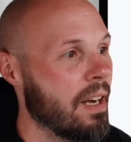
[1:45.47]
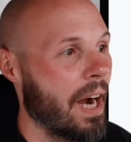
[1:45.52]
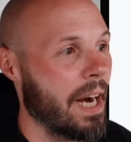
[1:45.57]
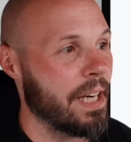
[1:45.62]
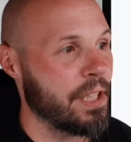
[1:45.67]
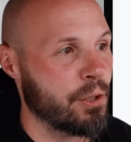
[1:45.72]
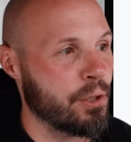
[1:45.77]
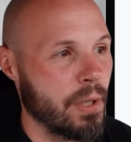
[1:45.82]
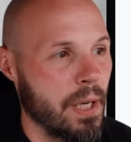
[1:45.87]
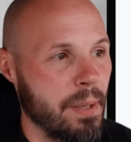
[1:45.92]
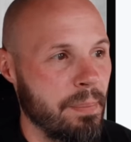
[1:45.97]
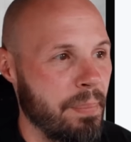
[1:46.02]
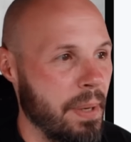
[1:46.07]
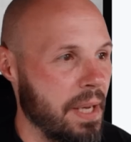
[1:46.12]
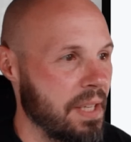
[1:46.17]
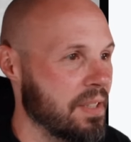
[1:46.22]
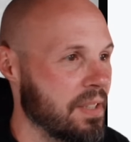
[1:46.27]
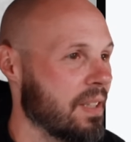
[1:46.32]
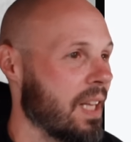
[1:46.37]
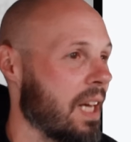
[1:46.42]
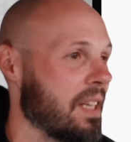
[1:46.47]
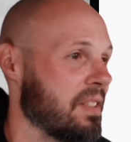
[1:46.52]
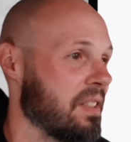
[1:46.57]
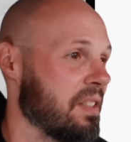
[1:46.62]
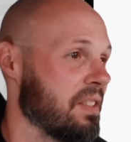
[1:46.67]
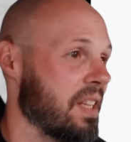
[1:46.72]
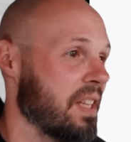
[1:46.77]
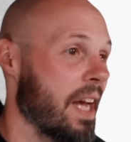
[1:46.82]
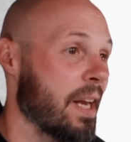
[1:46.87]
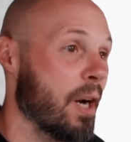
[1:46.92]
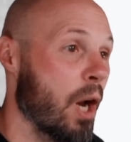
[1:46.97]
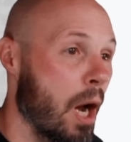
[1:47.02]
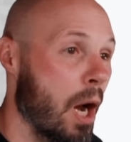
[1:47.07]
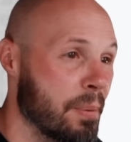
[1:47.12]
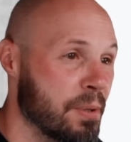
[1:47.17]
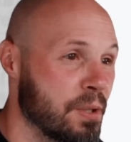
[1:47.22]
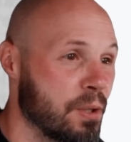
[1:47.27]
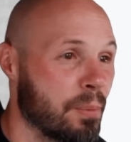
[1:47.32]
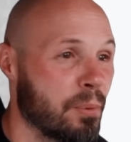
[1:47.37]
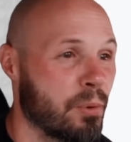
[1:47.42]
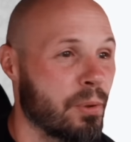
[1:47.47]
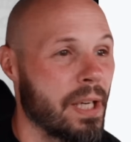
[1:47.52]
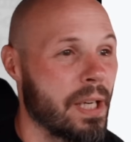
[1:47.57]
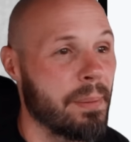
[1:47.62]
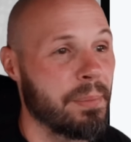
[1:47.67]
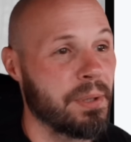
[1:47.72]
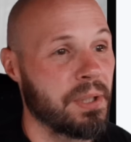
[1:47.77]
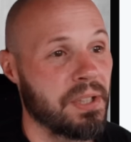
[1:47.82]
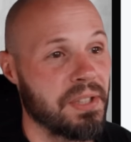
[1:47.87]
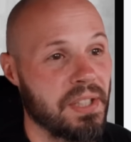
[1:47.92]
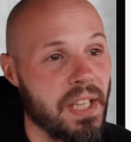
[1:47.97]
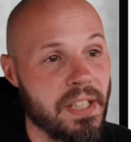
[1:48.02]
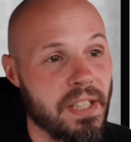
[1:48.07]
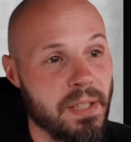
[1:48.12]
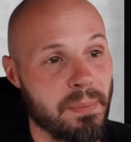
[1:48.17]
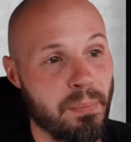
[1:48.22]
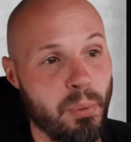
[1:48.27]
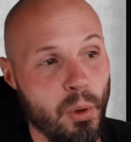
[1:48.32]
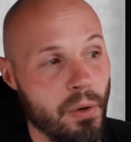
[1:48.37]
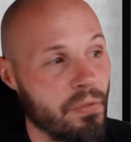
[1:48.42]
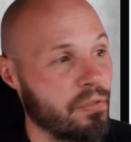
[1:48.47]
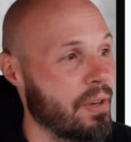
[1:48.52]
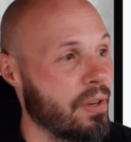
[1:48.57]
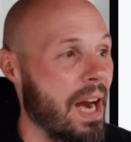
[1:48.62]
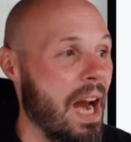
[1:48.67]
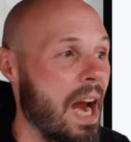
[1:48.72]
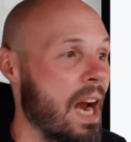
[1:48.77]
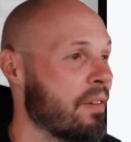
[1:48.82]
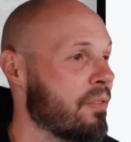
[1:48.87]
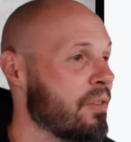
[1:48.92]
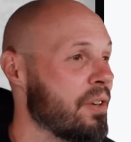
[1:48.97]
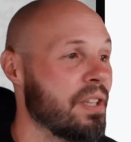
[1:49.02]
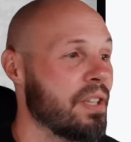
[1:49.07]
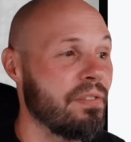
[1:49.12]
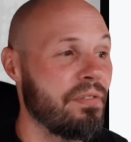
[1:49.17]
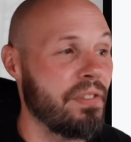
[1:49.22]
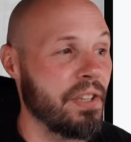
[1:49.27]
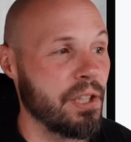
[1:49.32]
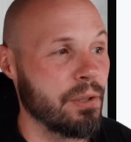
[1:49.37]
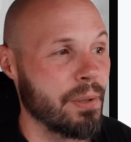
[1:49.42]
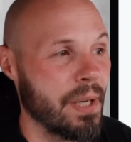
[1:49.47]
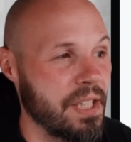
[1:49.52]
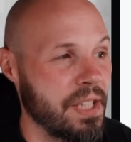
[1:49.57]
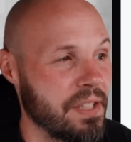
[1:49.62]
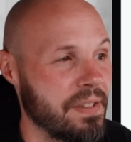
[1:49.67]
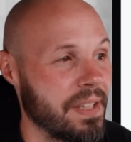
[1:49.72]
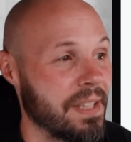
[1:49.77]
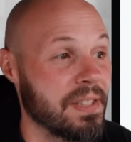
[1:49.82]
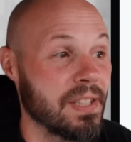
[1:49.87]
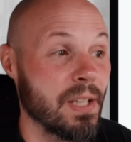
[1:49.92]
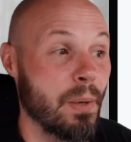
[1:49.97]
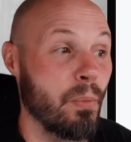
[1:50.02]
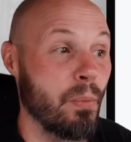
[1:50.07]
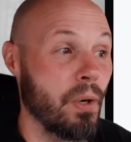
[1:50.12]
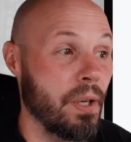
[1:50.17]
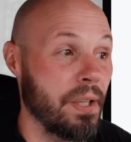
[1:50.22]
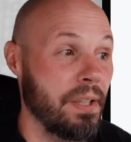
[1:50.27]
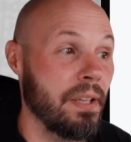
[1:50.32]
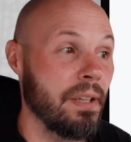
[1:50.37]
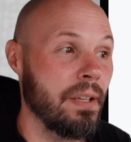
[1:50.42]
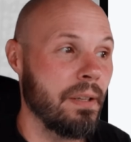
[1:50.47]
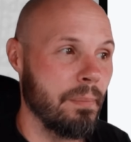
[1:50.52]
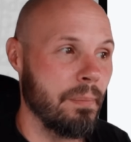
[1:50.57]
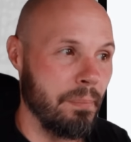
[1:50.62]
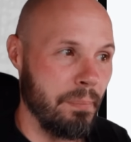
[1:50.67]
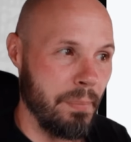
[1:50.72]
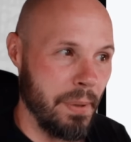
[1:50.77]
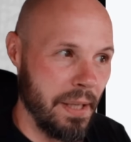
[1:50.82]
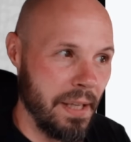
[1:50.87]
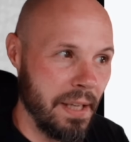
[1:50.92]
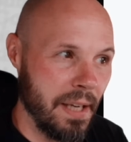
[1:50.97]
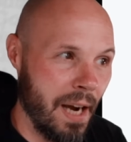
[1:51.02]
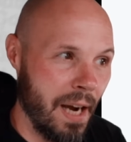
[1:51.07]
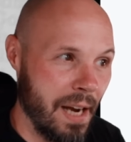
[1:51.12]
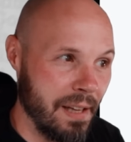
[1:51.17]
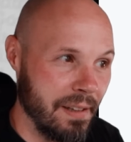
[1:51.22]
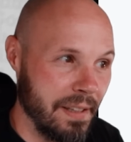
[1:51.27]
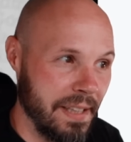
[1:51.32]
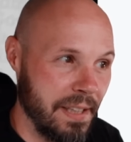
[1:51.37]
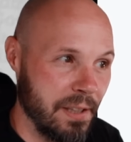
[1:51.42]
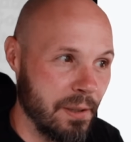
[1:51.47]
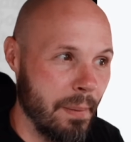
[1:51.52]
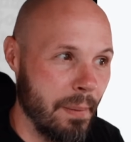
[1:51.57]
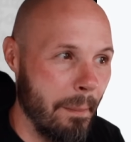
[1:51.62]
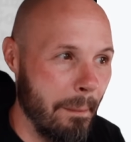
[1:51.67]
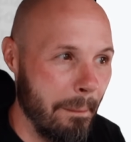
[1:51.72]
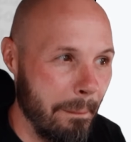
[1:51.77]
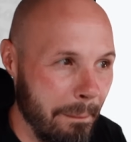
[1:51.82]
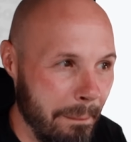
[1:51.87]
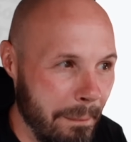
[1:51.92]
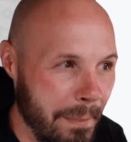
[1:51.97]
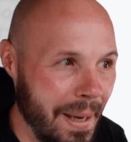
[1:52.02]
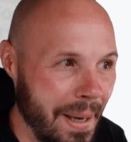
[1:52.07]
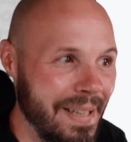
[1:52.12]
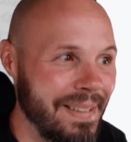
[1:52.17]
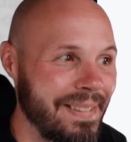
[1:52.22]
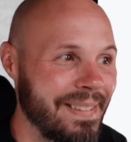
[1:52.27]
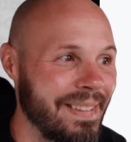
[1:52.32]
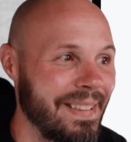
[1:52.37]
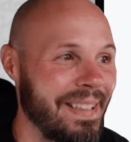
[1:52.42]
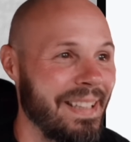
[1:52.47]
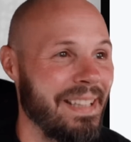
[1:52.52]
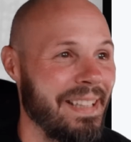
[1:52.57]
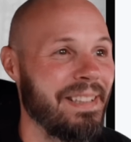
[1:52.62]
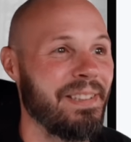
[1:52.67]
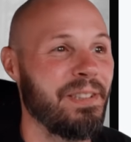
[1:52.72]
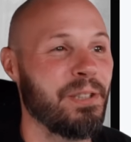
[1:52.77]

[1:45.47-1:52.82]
I'd create base classes, add optional parameters, add support for every configuration that someone, big highlight here, might need.